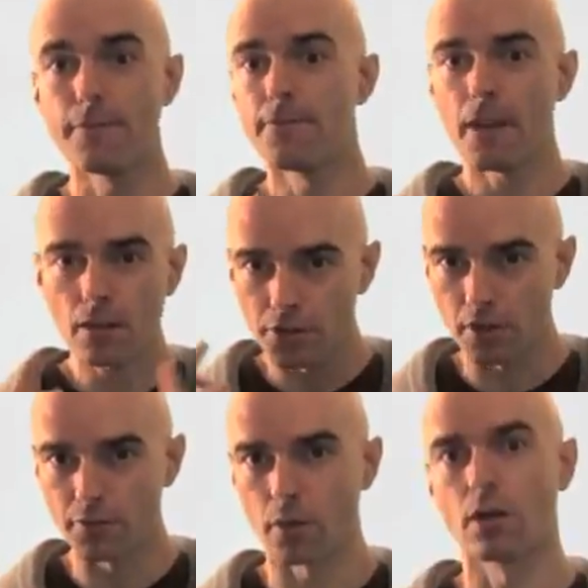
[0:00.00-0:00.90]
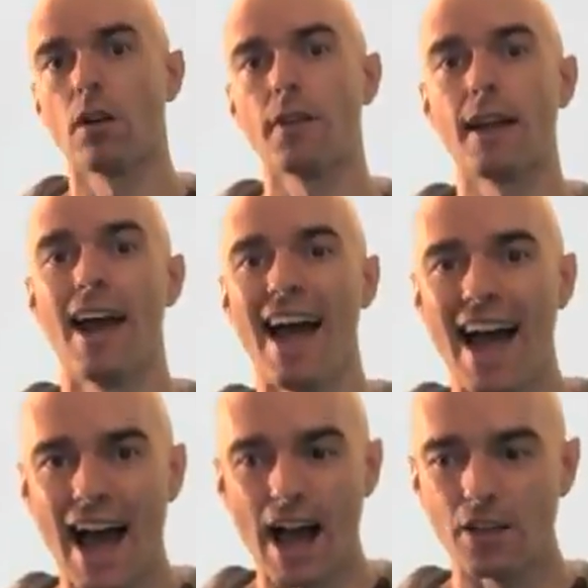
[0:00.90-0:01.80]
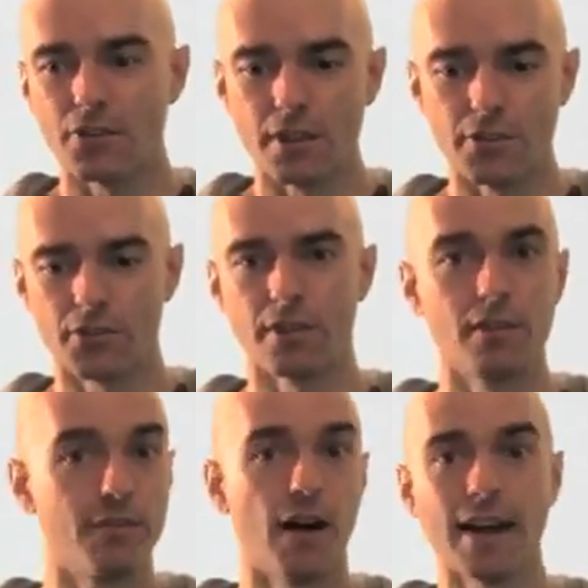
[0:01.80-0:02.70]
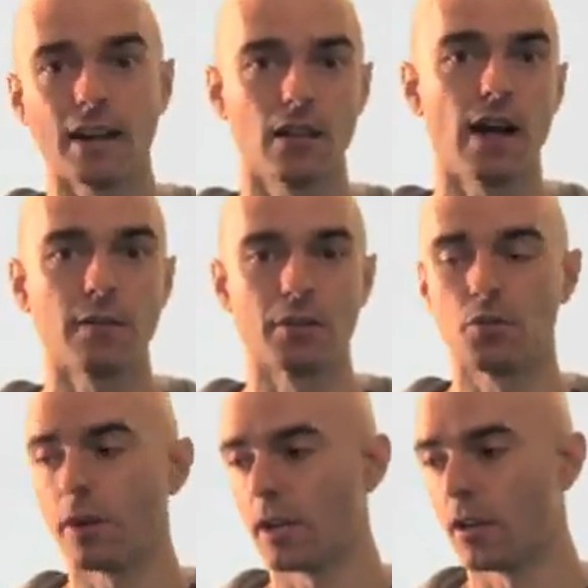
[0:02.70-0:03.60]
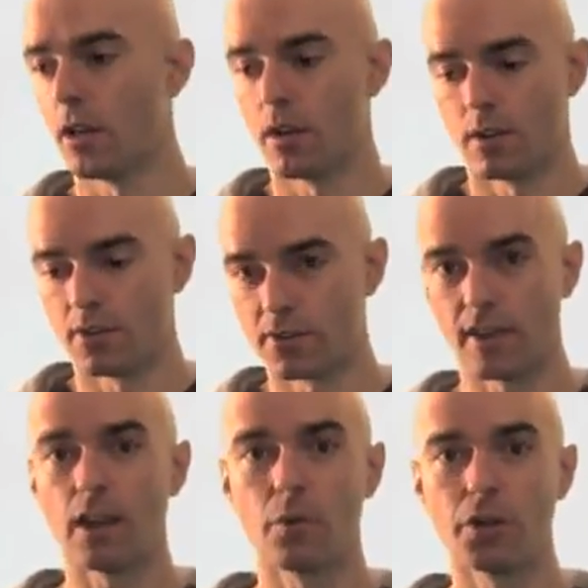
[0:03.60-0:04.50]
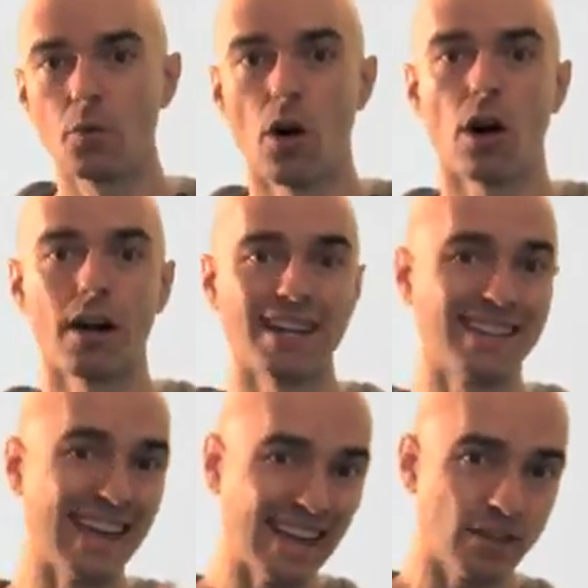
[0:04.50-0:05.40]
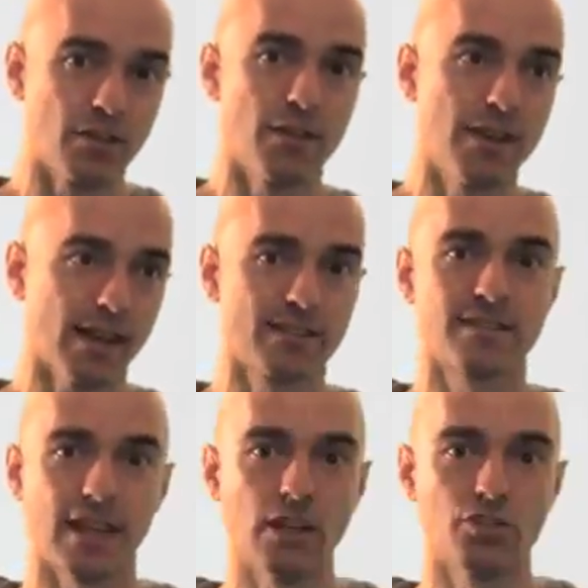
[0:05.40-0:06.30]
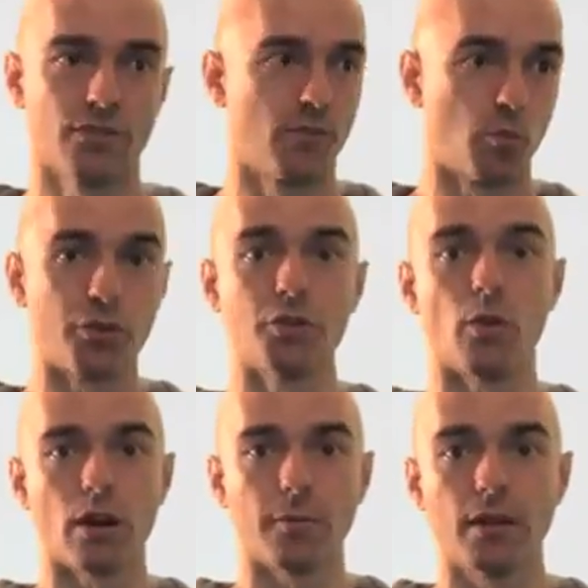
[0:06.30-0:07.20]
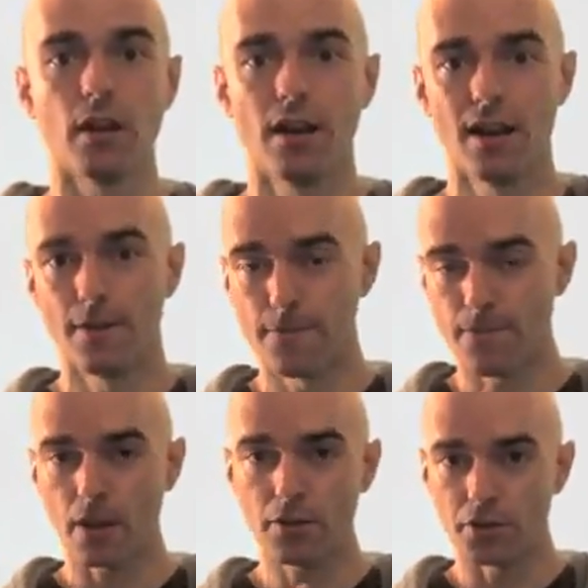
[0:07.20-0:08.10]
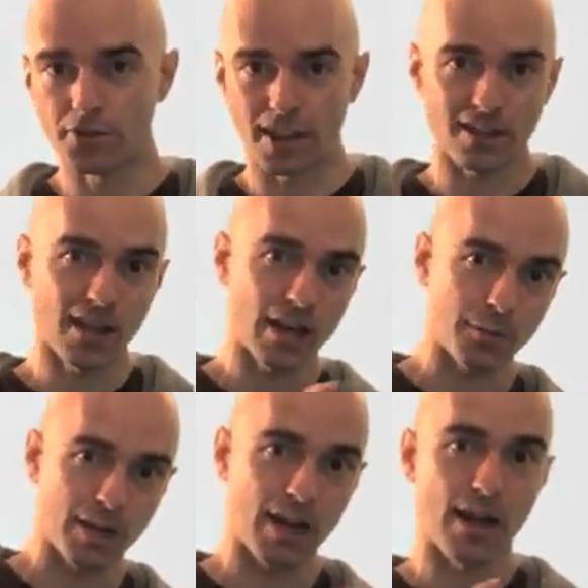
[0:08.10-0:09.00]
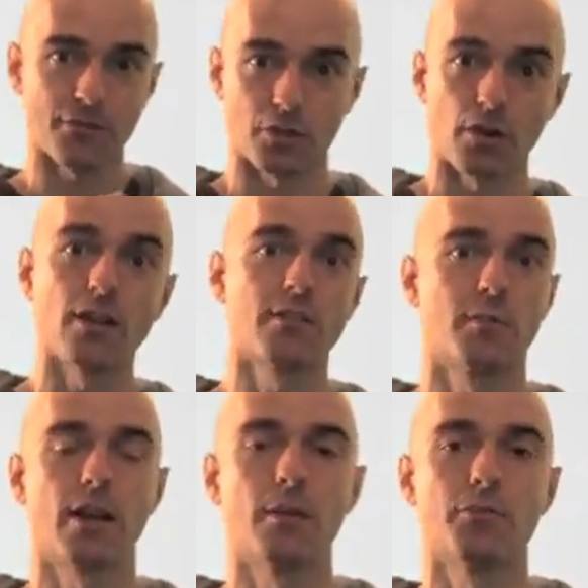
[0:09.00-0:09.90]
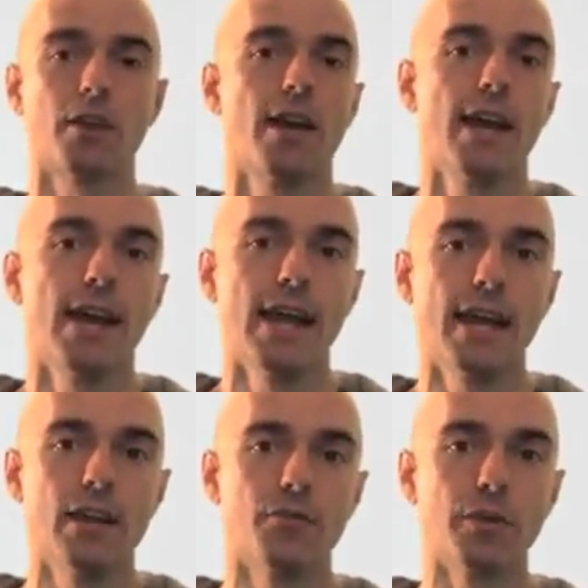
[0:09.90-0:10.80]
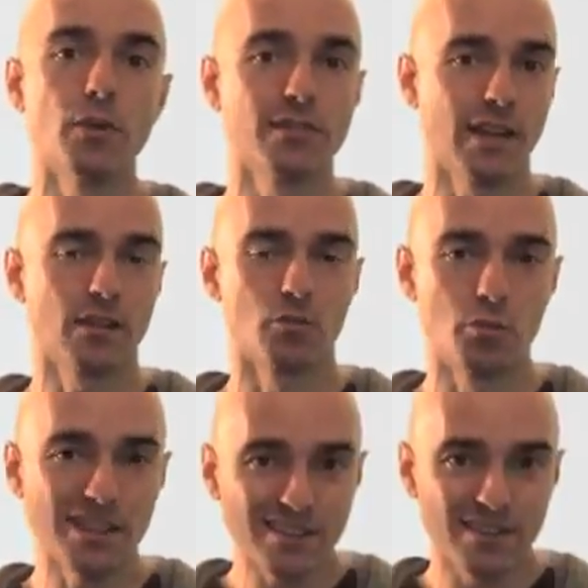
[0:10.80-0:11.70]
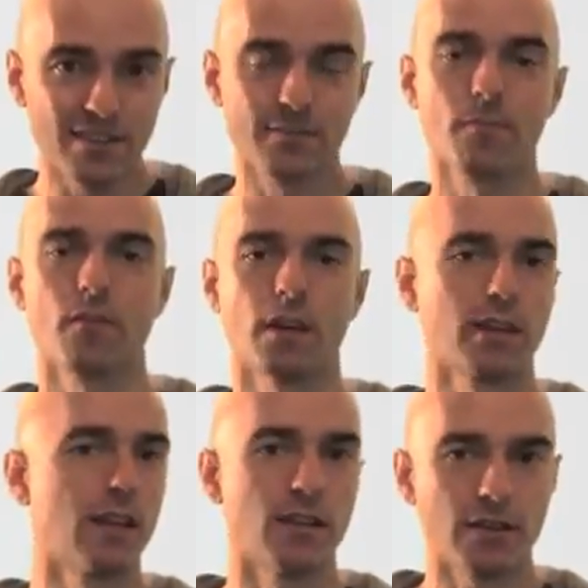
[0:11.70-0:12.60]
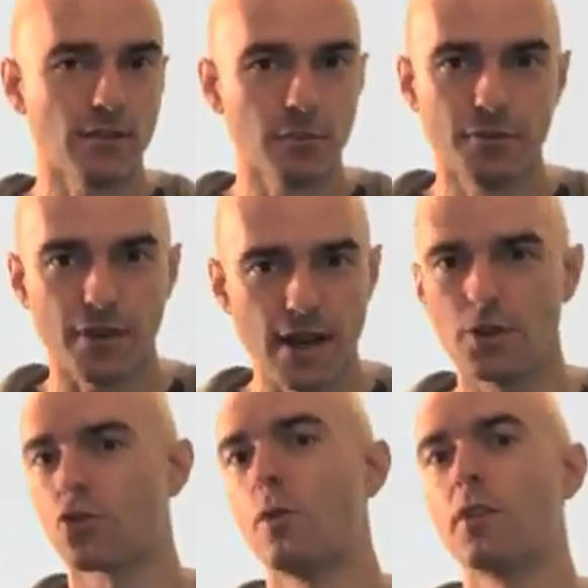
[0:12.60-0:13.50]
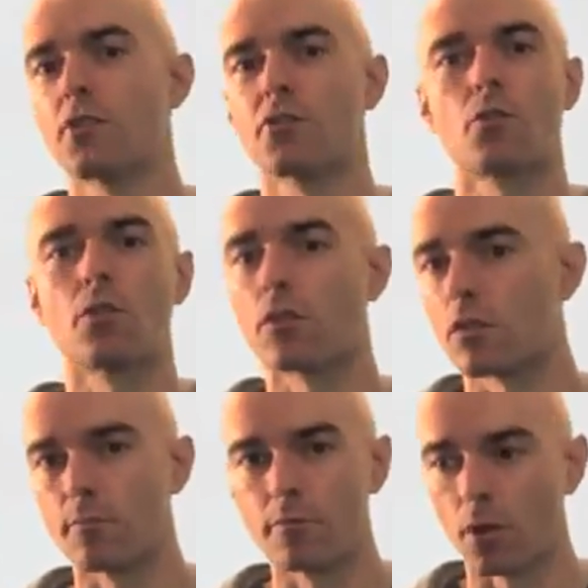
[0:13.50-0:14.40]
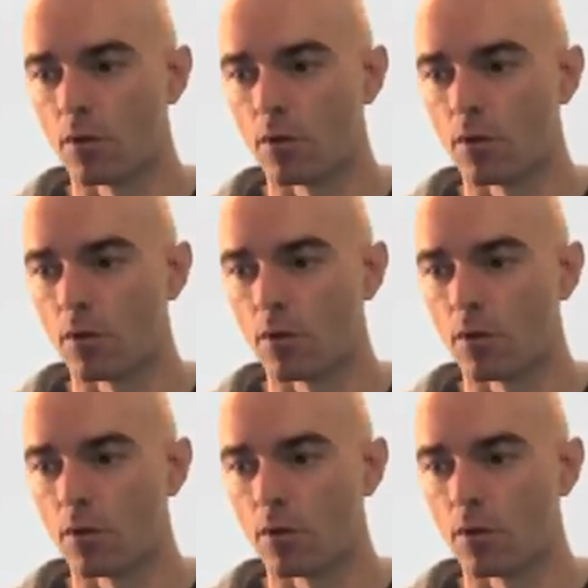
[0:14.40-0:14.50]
failure, if you want to call that, as this dividing line between staying where you are and getting to the next stage of where you want to be, failure is that line we kind of have to cross sometimes. And if we don't take the risks, again, it doesn't have to be financial risks or